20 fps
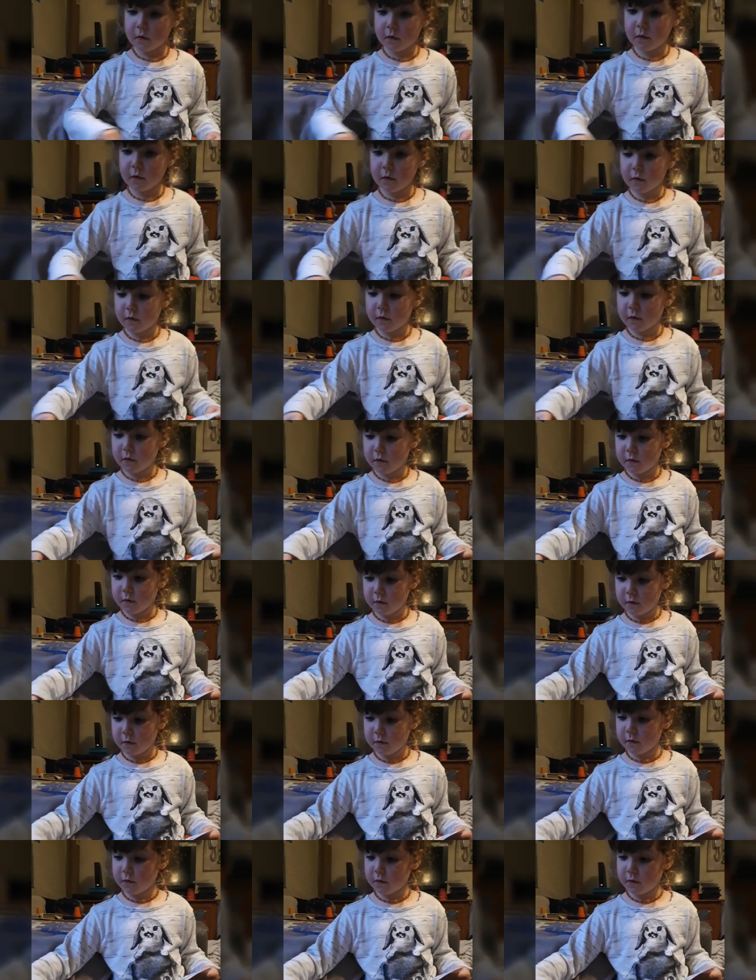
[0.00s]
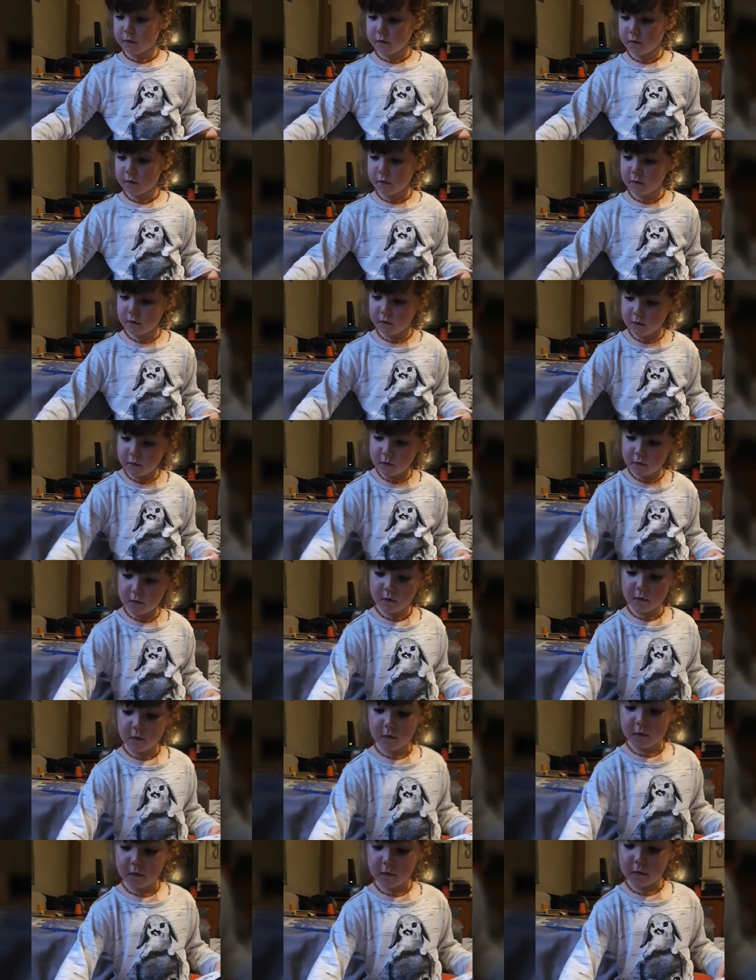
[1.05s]
because I suddenly realised
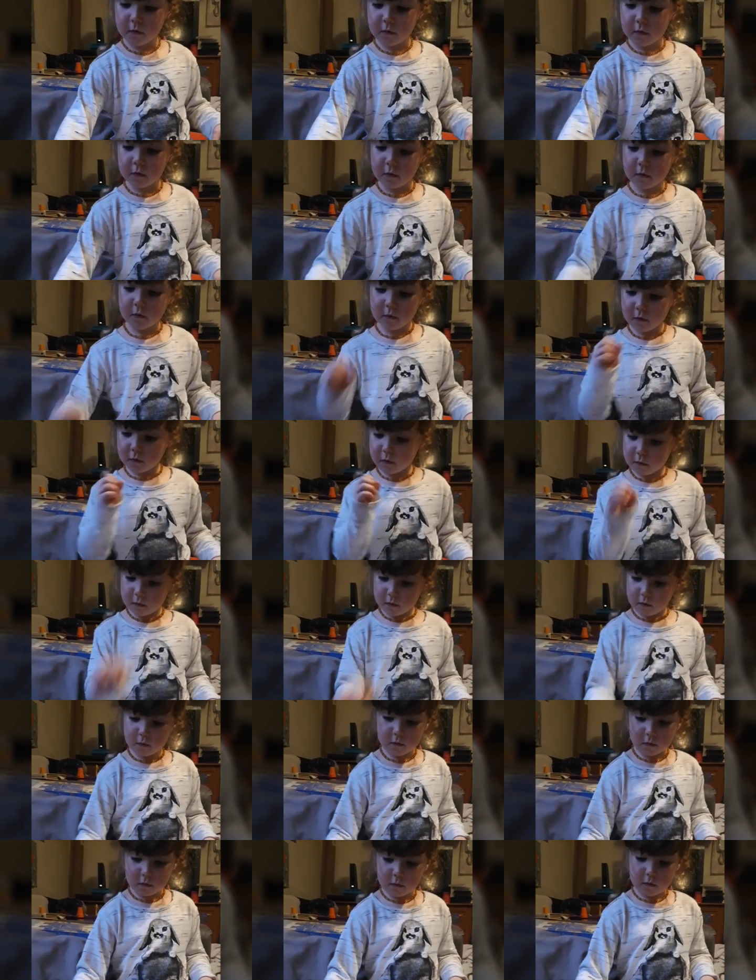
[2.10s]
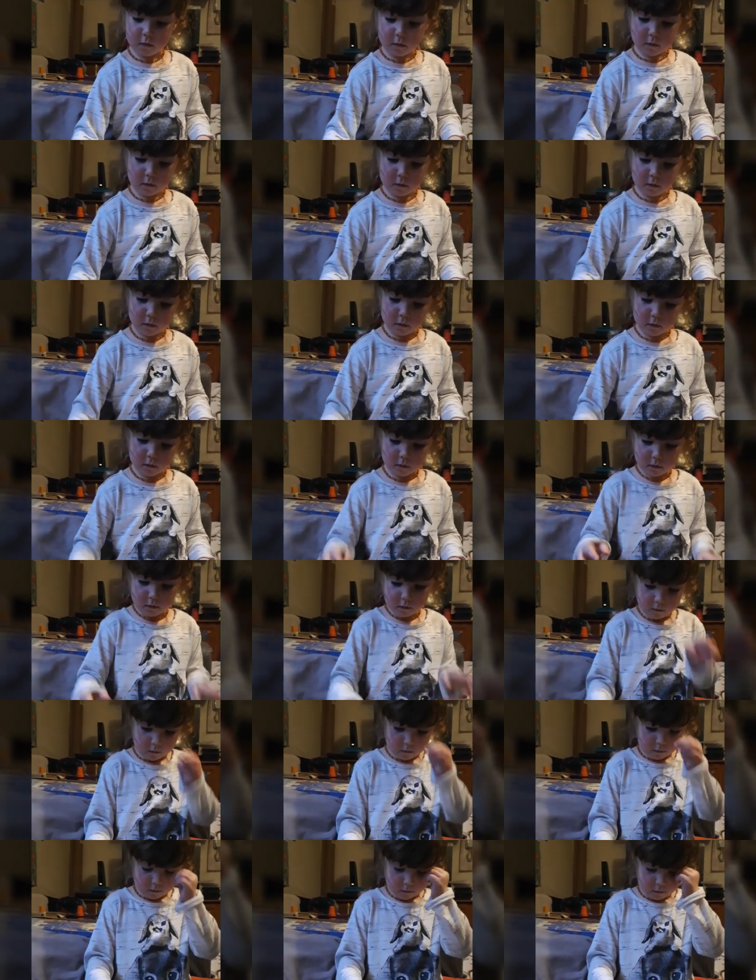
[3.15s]
as we were learning a poem that some people
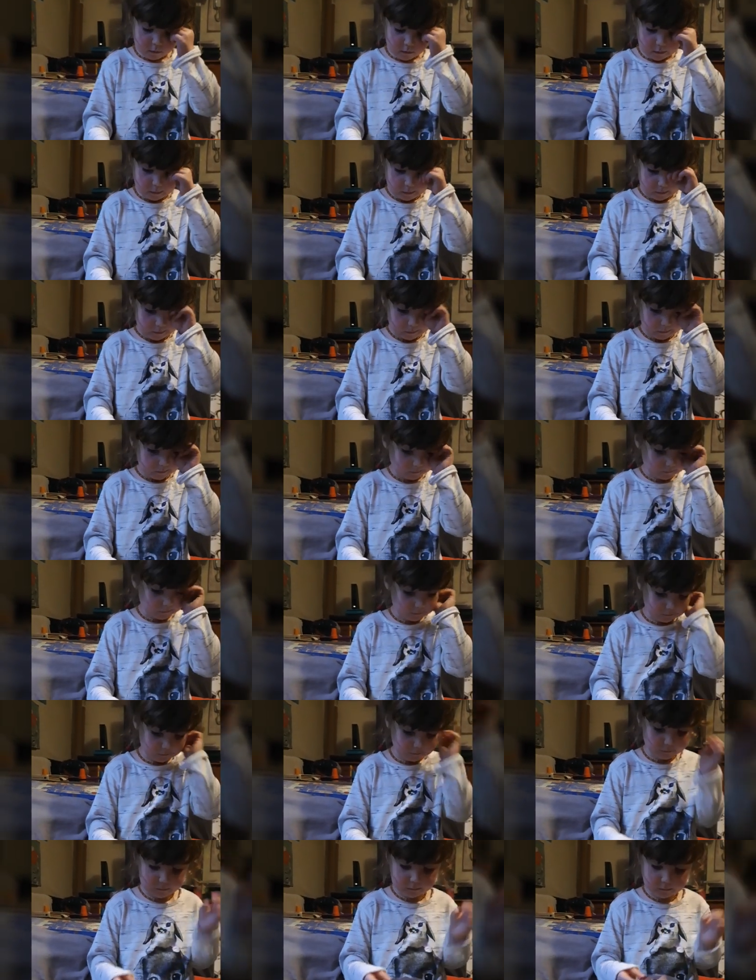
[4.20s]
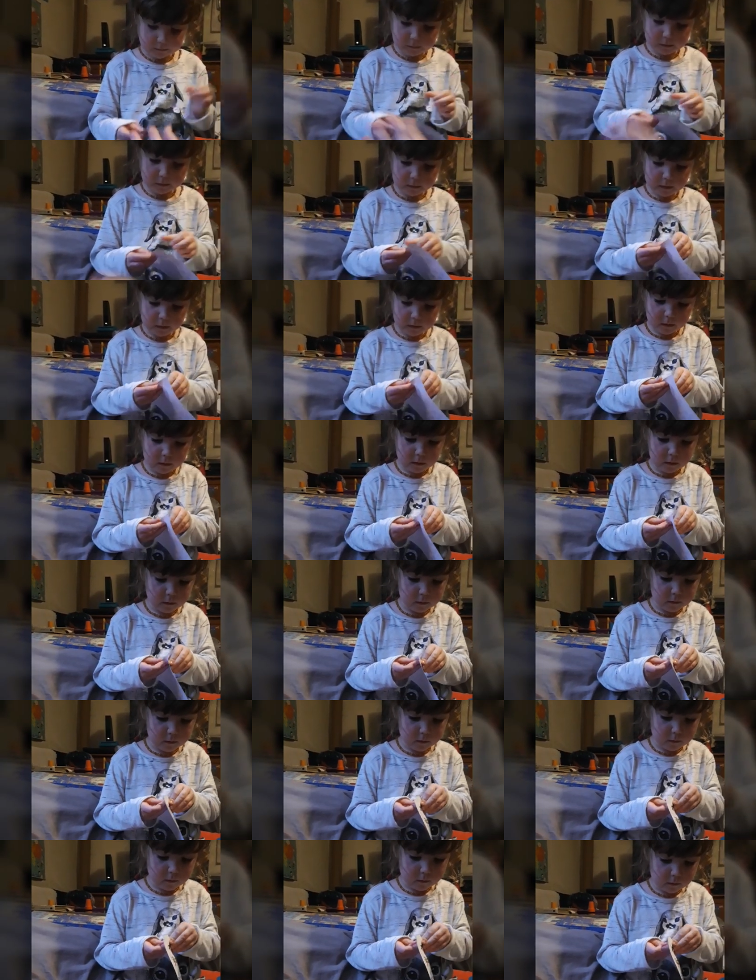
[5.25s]
might actually want to know
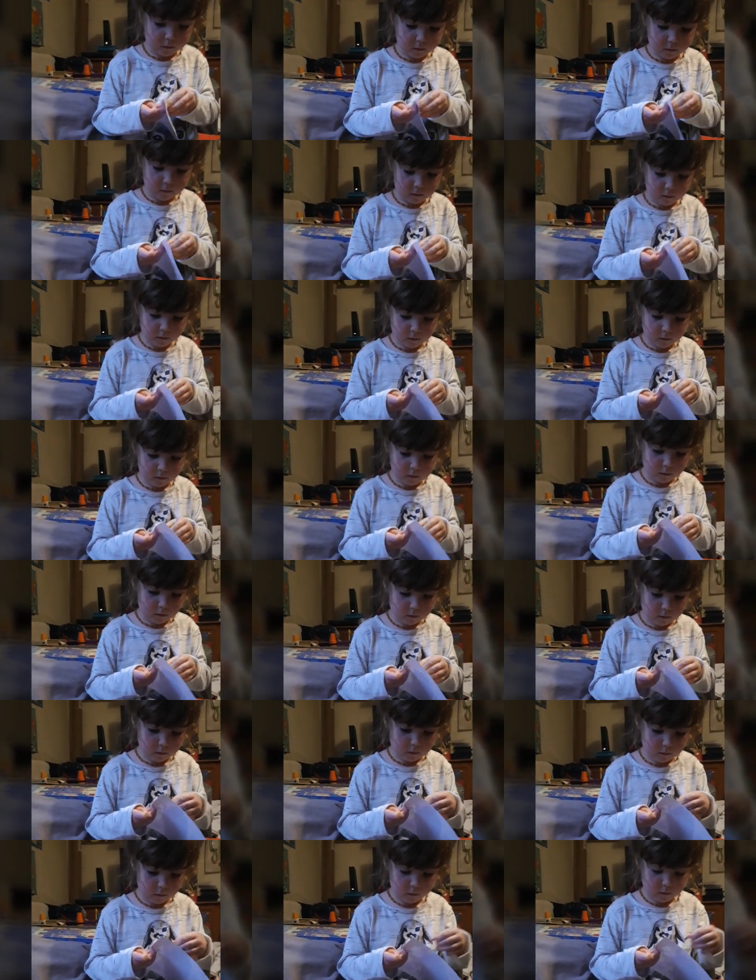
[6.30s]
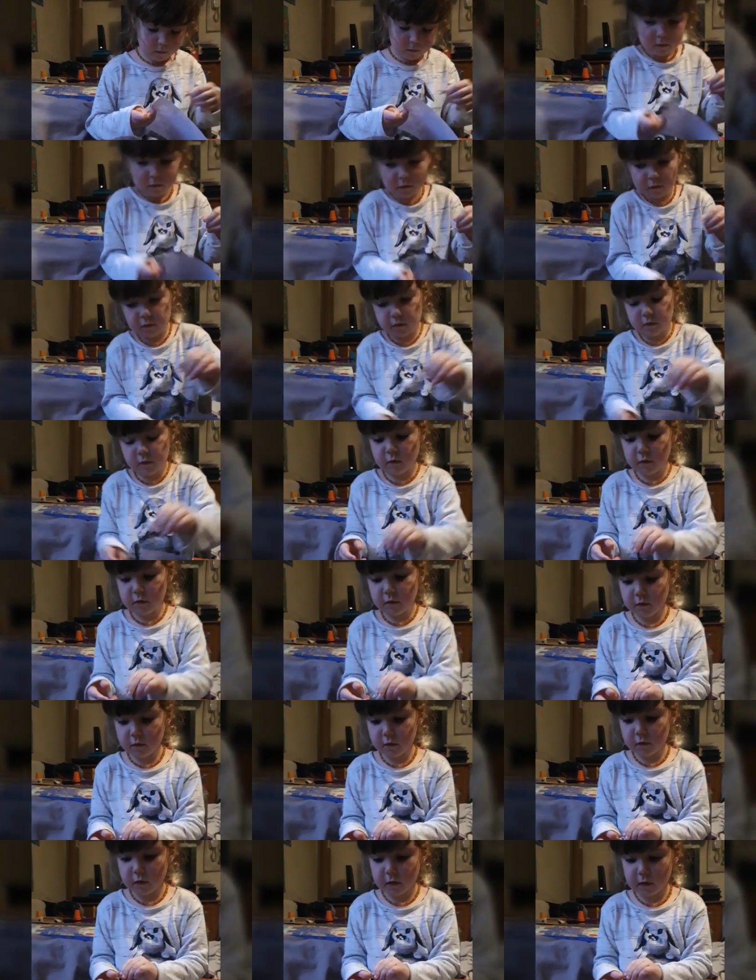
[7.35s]
how I get my when she was 3 as
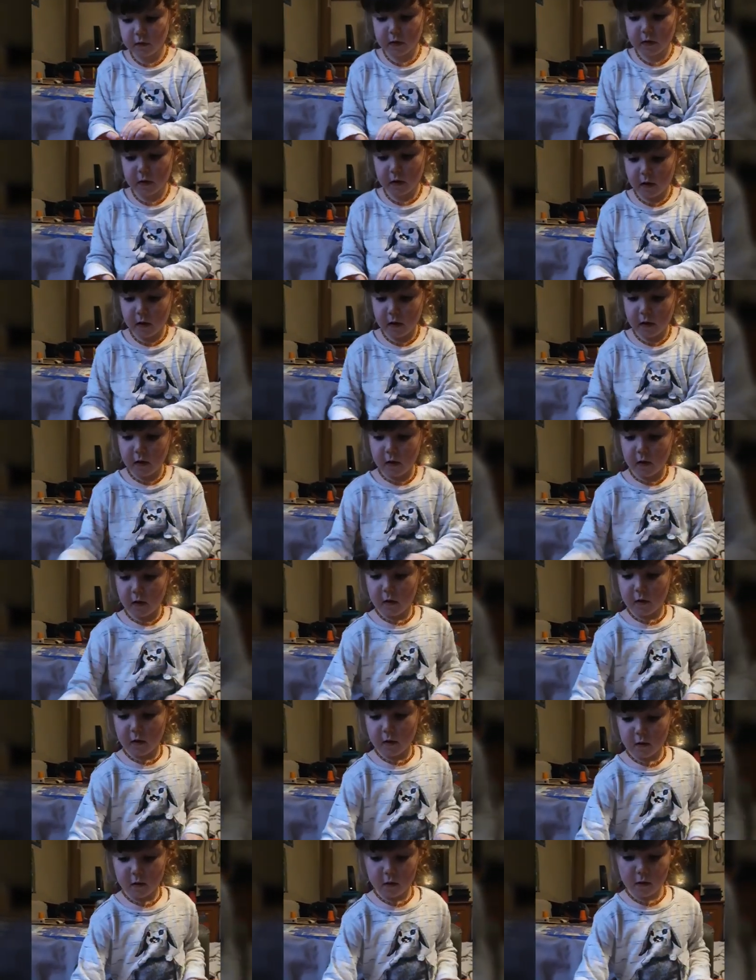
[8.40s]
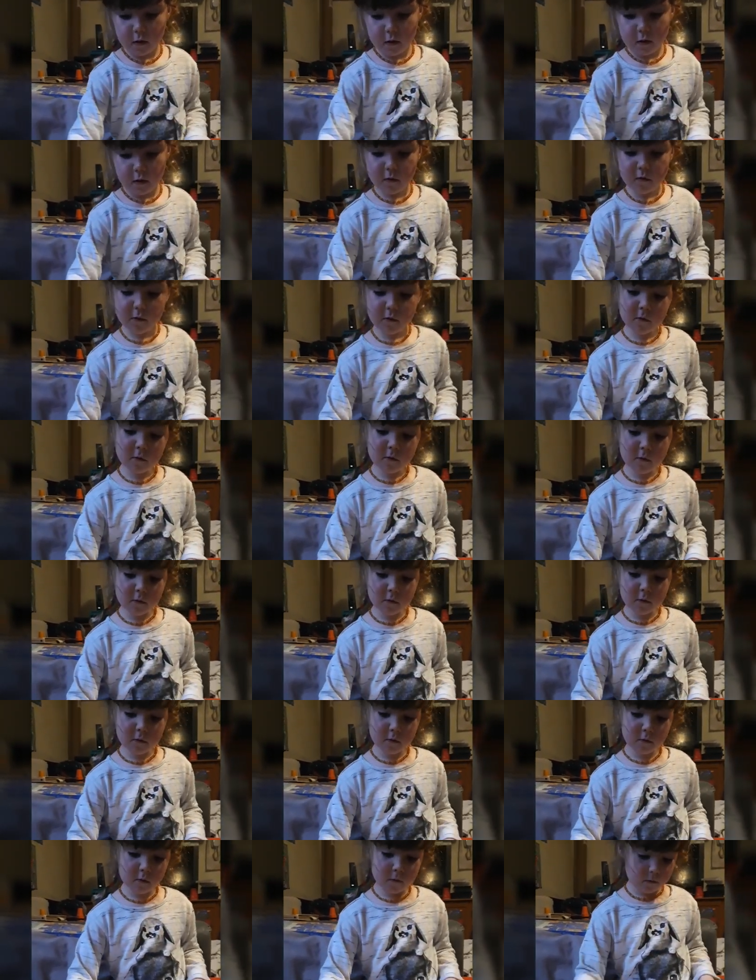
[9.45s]
well, 4-year-old, how to learn a poem.
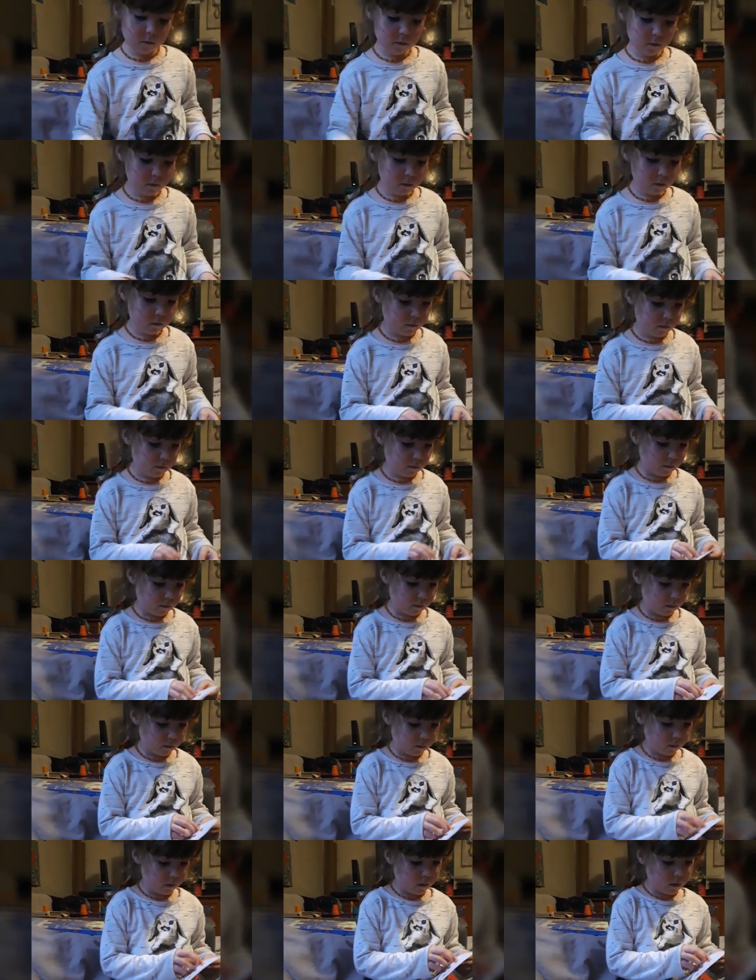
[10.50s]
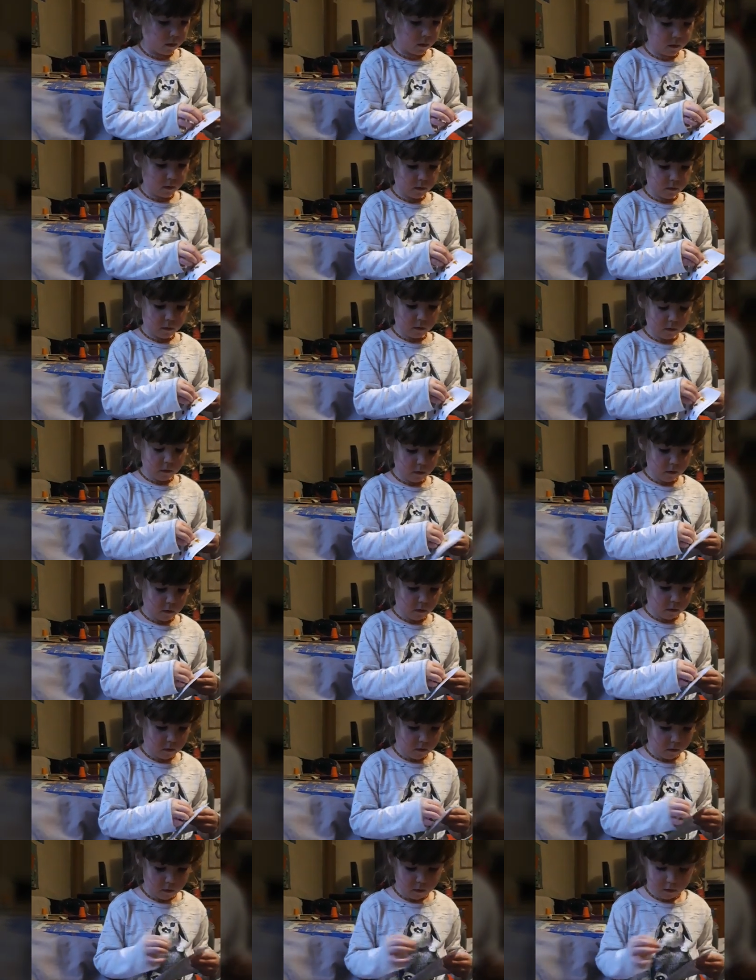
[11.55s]
Because obviously
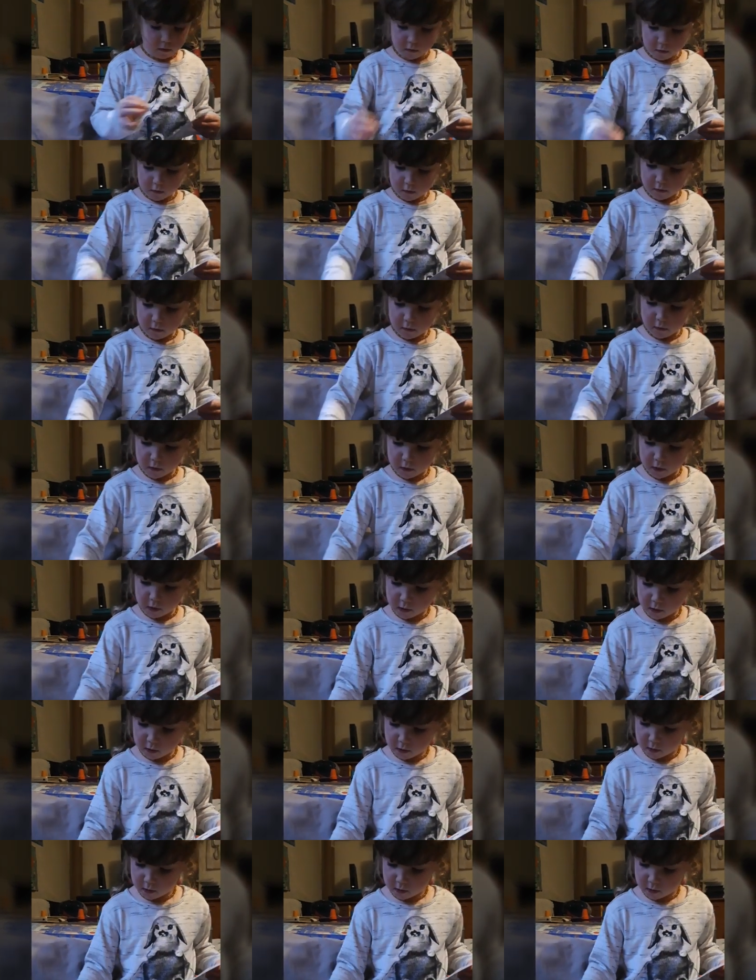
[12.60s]
they're just